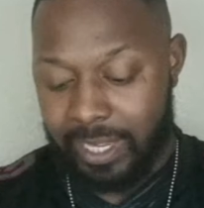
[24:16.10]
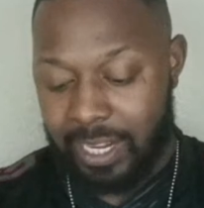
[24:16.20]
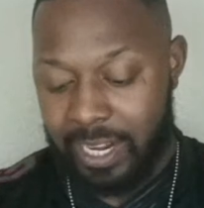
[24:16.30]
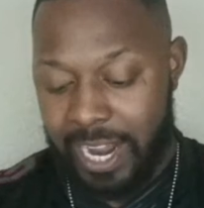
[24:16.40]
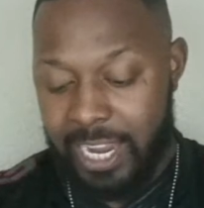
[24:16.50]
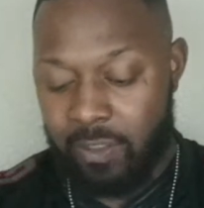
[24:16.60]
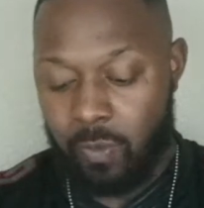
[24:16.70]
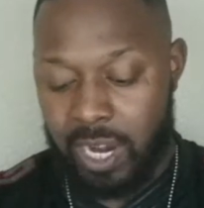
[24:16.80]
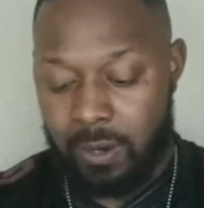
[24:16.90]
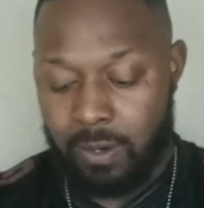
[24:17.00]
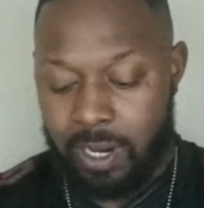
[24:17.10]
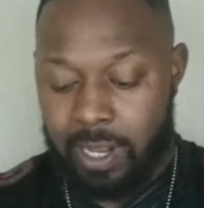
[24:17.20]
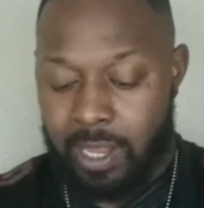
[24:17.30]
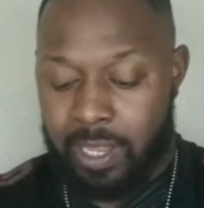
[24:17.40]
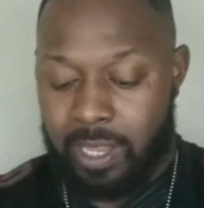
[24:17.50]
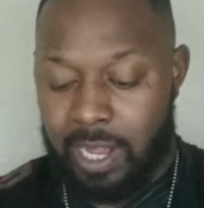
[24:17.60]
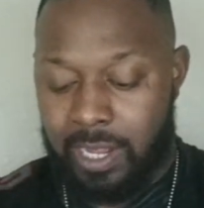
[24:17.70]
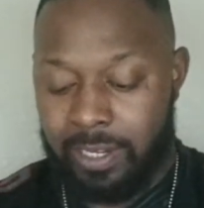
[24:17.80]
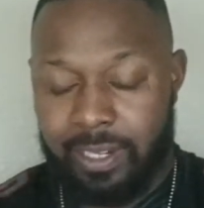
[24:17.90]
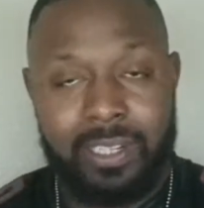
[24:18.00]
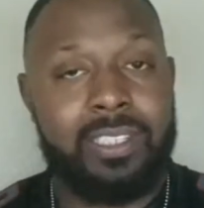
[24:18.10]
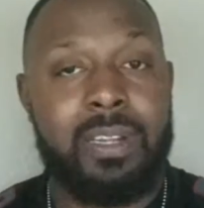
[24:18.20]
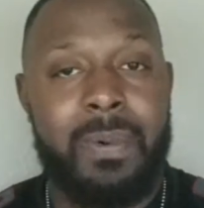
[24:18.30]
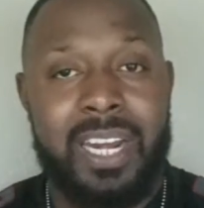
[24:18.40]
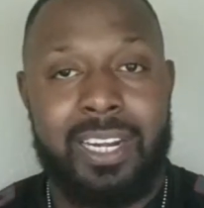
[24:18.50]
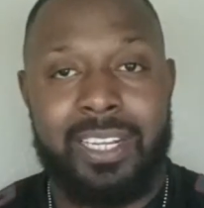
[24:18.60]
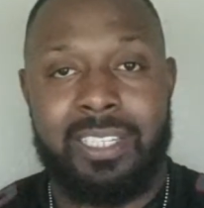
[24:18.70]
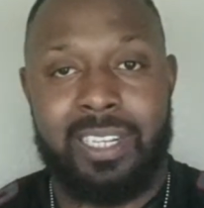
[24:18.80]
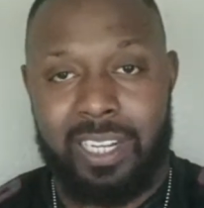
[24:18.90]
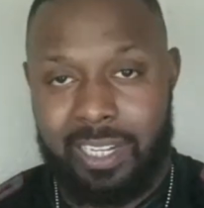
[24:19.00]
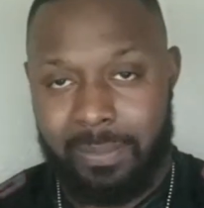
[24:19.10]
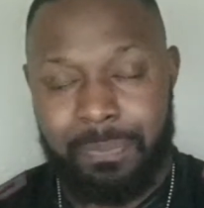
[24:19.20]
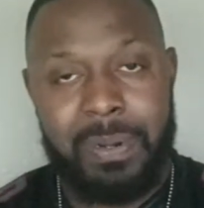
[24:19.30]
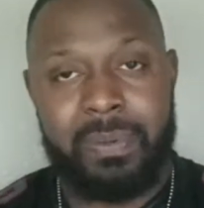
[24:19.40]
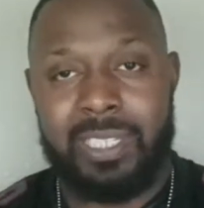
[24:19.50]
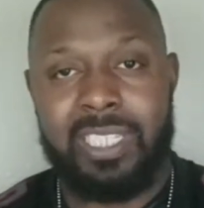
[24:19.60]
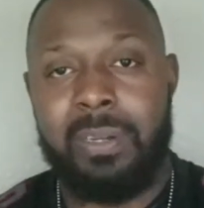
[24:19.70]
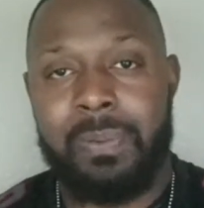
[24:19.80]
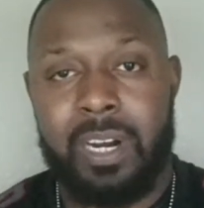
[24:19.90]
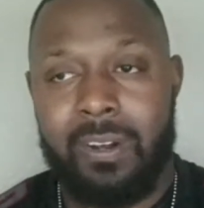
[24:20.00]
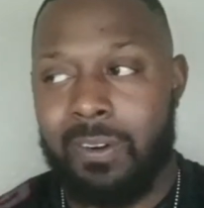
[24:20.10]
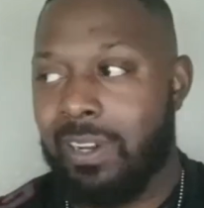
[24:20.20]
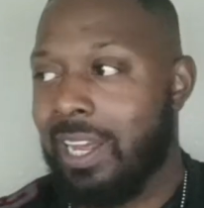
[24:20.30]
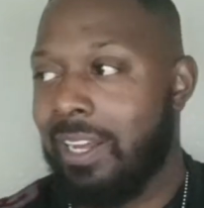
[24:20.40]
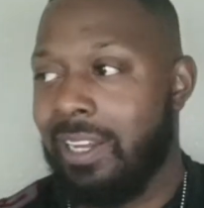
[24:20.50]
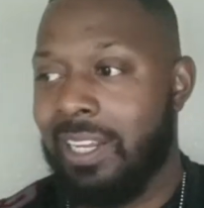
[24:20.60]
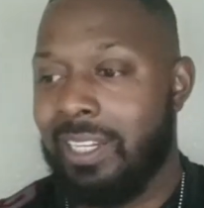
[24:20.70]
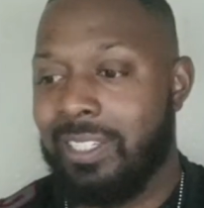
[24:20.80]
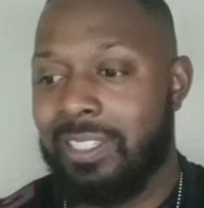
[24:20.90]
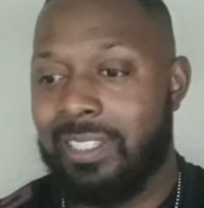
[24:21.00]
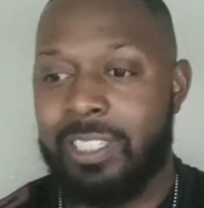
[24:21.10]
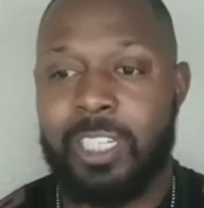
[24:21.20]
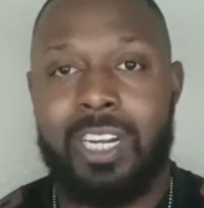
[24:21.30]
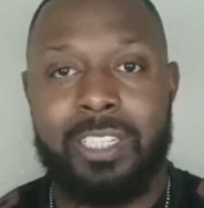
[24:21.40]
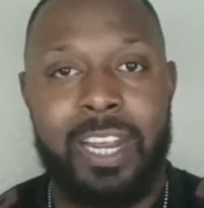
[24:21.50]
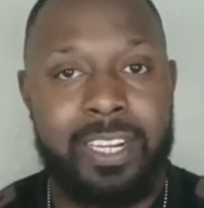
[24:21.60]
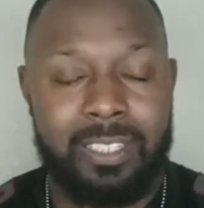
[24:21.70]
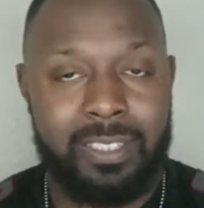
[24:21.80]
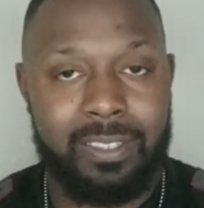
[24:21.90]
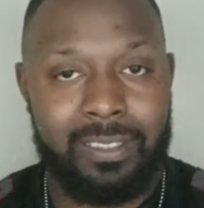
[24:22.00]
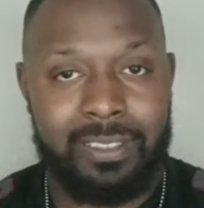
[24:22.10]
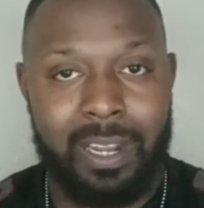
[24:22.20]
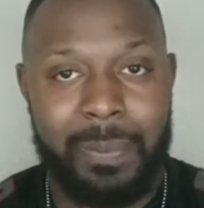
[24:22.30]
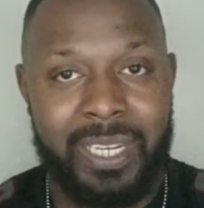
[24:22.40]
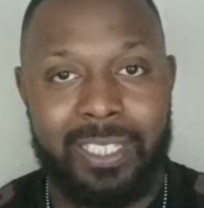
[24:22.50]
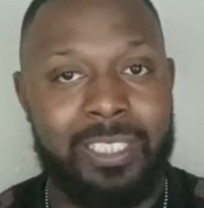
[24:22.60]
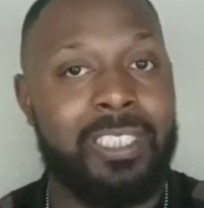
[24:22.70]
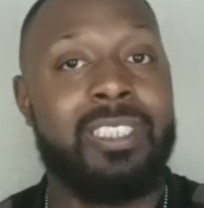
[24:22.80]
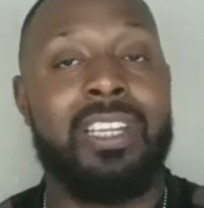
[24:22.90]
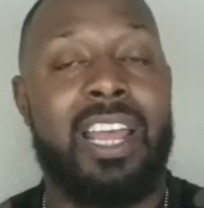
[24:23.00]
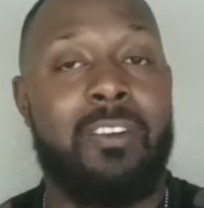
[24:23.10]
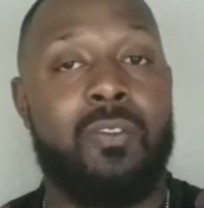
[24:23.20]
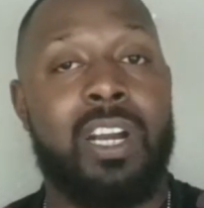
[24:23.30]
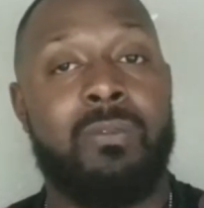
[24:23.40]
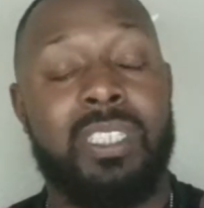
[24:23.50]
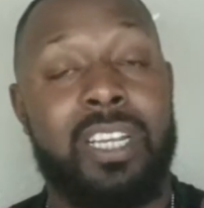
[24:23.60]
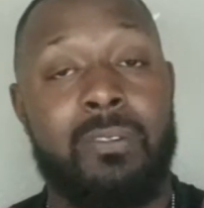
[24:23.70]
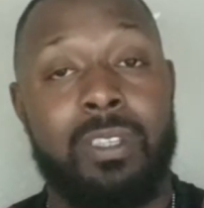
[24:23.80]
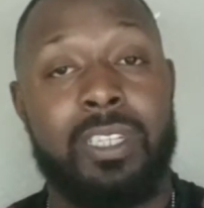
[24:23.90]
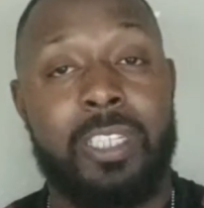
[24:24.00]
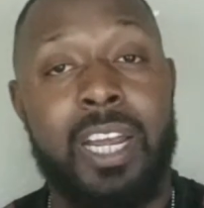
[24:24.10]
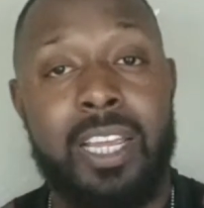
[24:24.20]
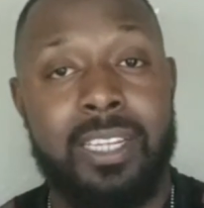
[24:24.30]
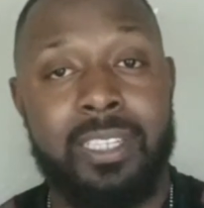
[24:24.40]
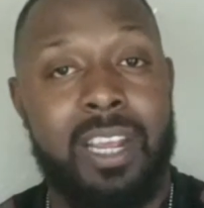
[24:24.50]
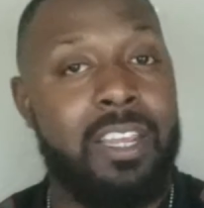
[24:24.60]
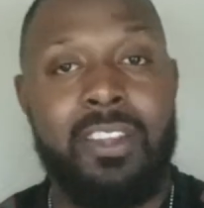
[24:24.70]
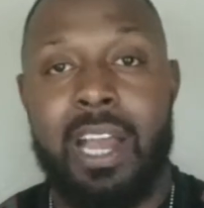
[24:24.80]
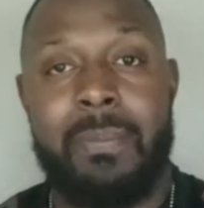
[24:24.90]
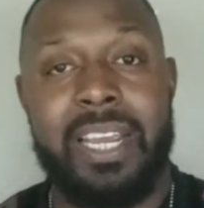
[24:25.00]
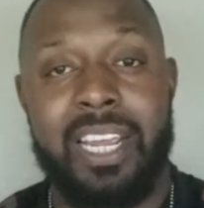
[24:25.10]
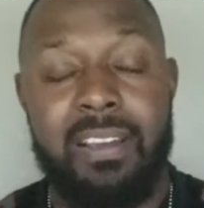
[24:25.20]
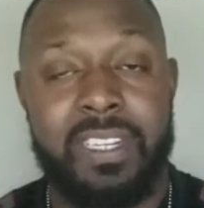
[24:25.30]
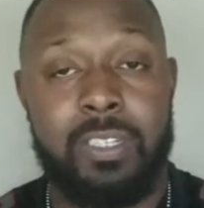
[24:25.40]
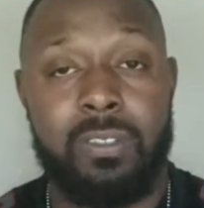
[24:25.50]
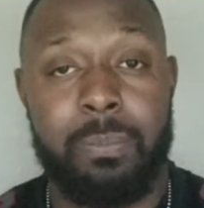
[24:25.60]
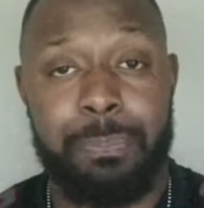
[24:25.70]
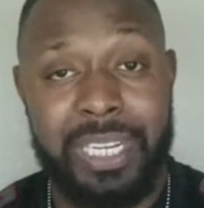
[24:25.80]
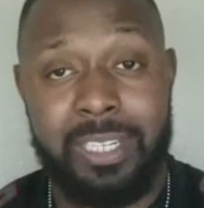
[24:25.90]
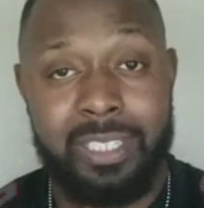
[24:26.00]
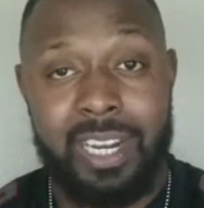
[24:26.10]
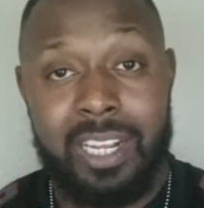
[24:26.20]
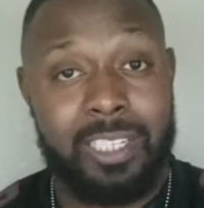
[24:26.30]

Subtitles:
In the 8th round, somebody that's people are sleeping on is Deshaun Jackson. I mean, it's just like what I was saying with the Giants. You got Mike Evans, who's a beast.